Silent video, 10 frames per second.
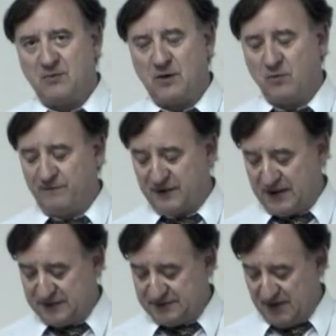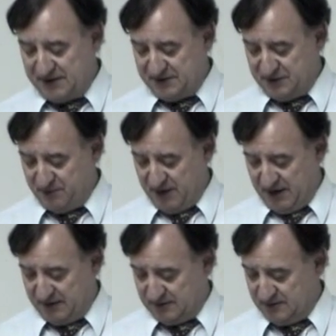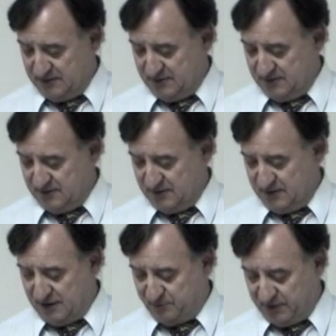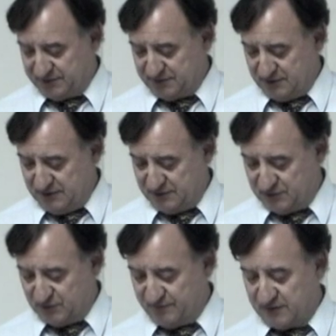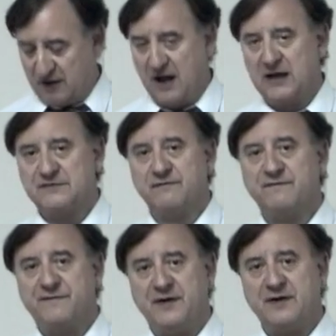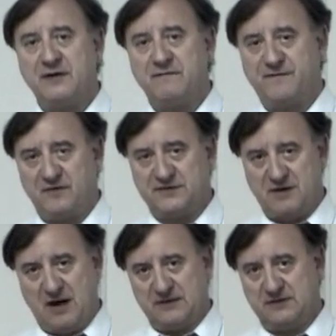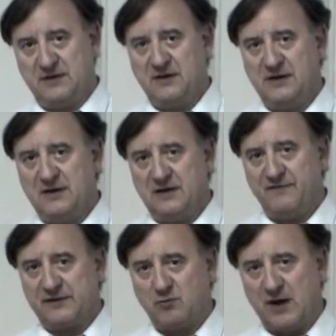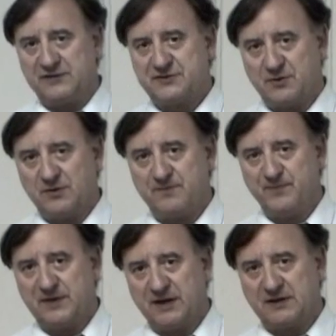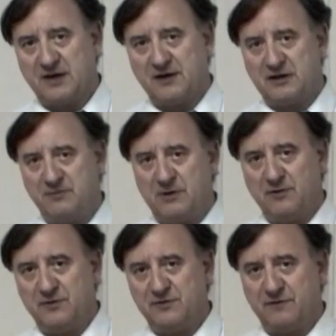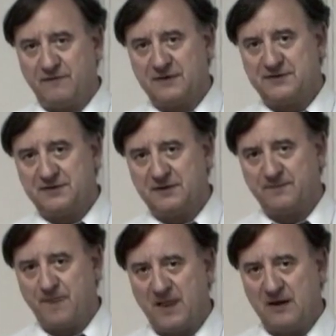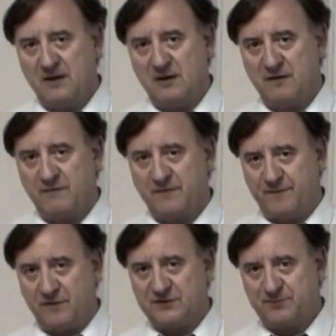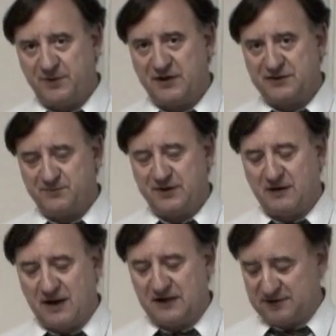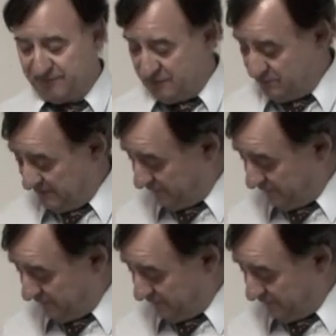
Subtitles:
We were all very excited about it, and I personally took the class, the very first class that Watts taught at Carnegie Mellon University, the first PSP class, even